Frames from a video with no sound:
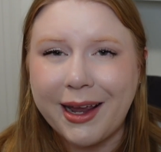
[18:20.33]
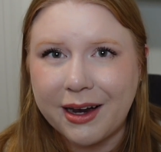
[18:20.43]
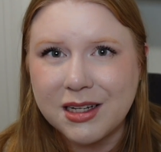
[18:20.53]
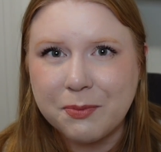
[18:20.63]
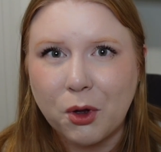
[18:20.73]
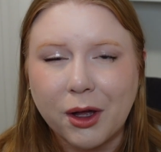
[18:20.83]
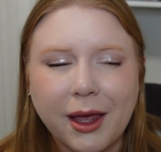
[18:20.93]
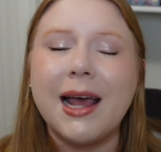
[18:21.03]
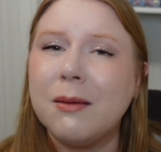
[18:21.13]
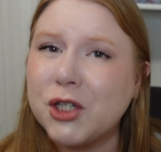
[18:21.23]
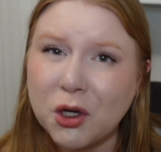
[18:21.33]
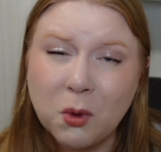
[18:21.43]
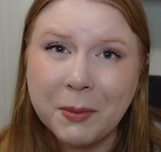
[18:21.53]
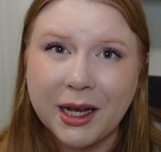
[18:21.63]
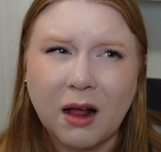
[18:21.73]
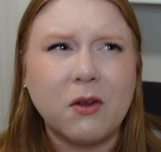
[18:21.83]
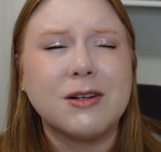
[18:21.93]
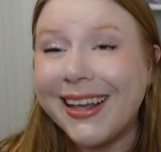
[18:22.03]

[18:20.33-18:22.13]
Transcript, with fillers: Hannah's book, and I'm sure we'll meet others.